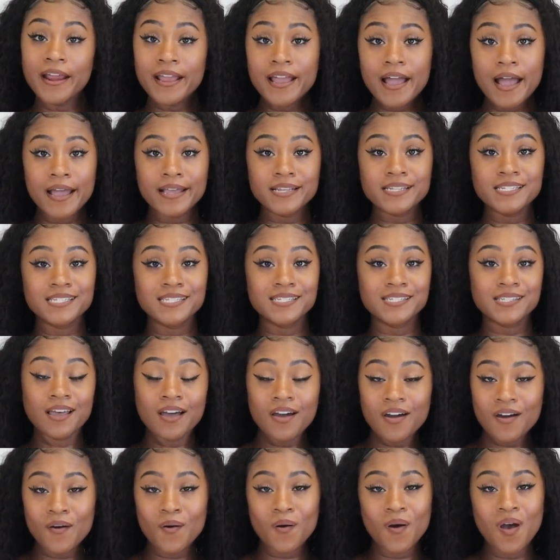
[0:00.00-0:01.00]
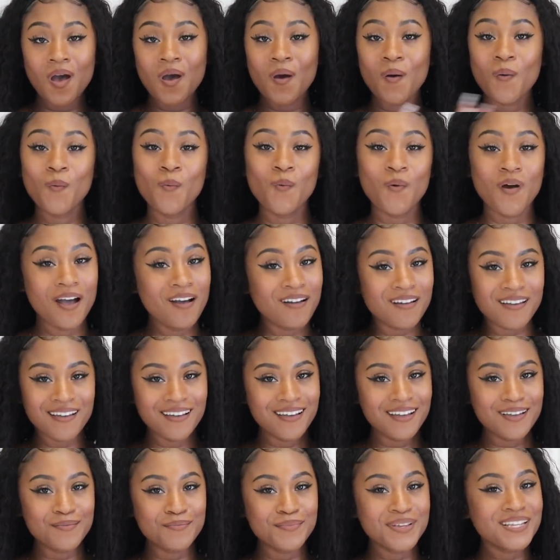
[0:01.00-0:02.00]
right, guys, so
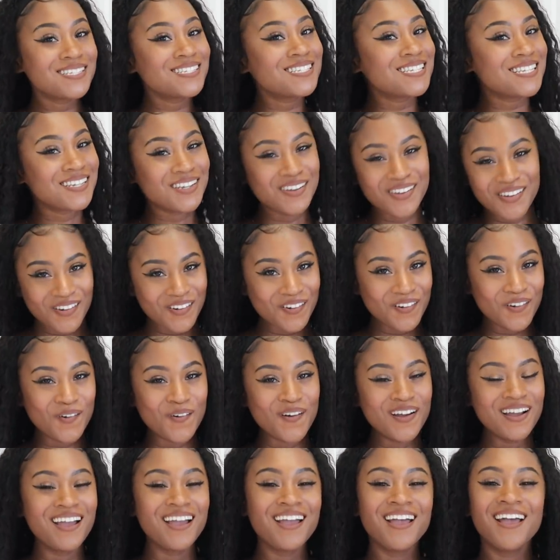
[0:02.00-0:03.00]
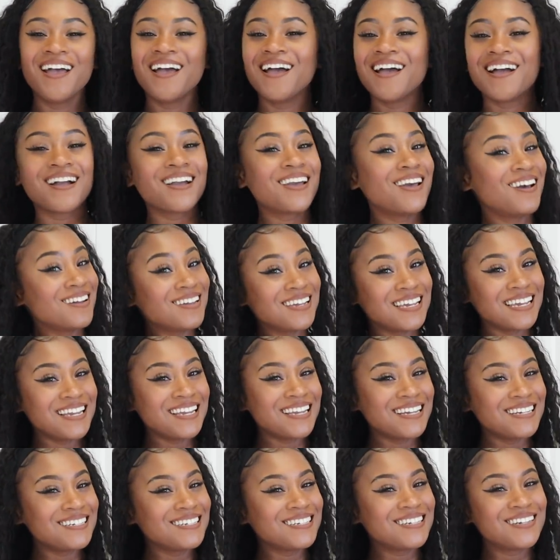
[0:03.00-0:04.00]
welcome to
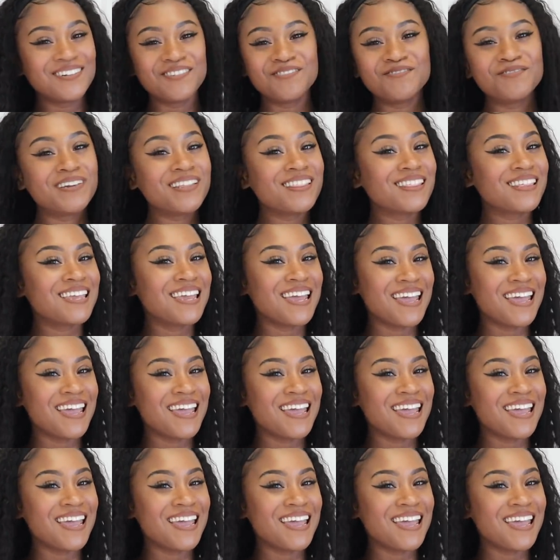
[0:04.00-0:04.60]
Cooking with